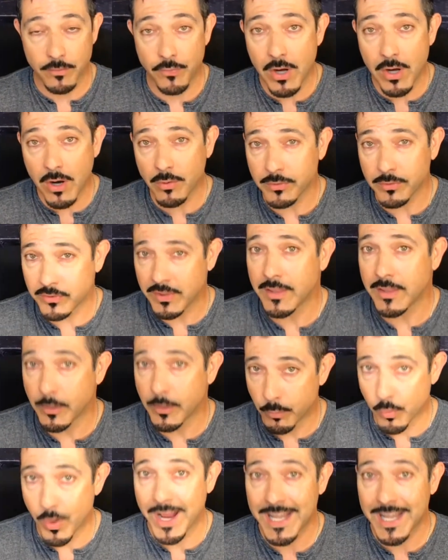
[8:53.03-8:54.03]
you don't see
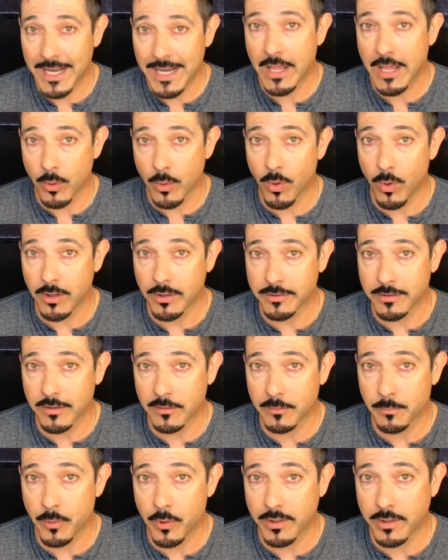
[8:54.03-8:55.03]
the writing on the wall at
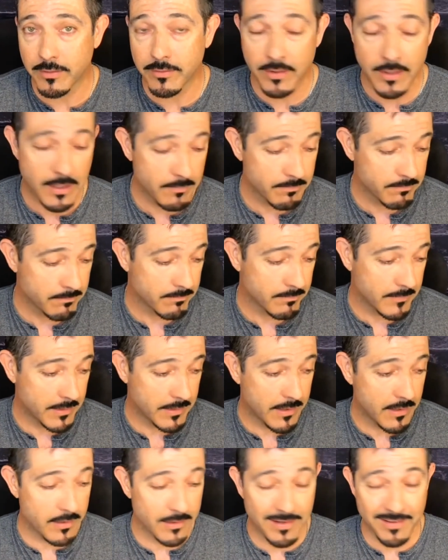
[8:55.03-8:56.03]
this point,
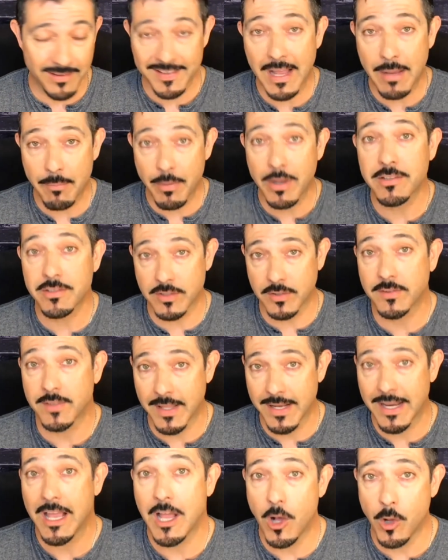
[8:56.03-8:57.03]
there's not much that's
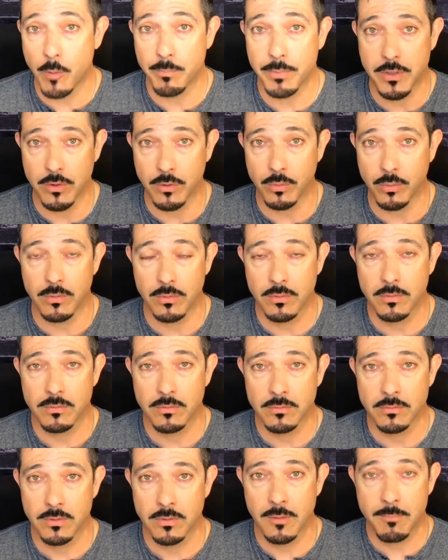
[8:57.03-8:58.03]
going to help you.
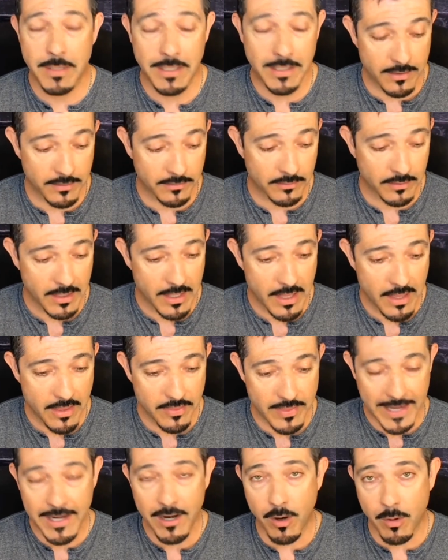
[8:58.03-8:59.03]
Because
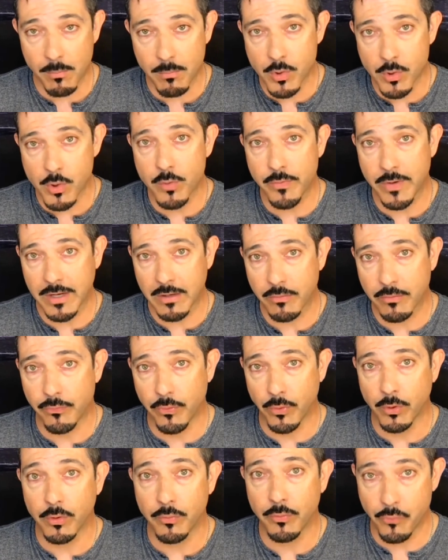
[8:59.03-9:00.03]
they are moving
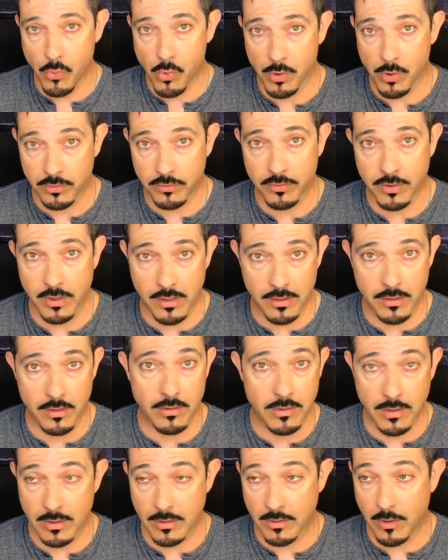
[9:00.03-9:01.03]
full force
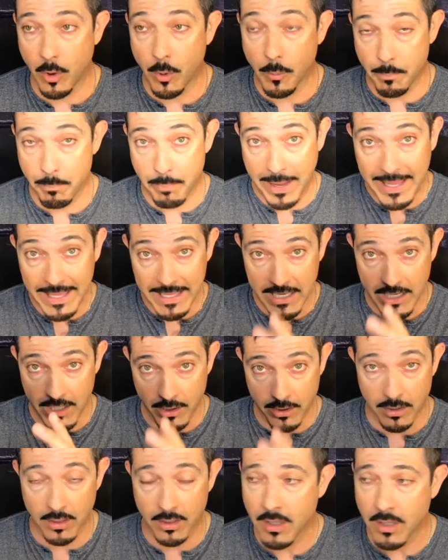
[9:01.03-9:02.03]
to
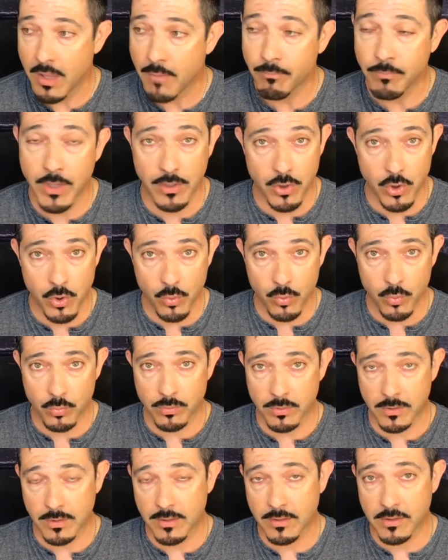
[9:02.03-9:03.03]
obeying the
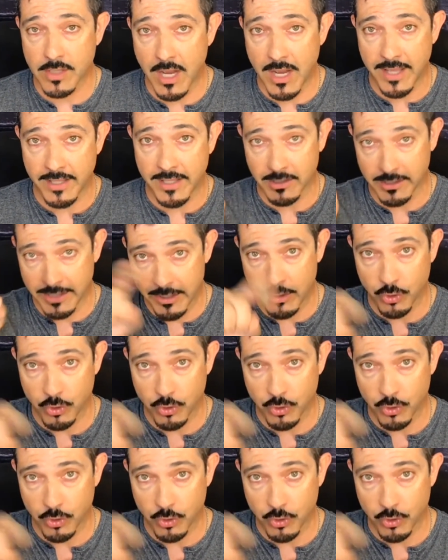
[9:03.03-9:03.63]
new God little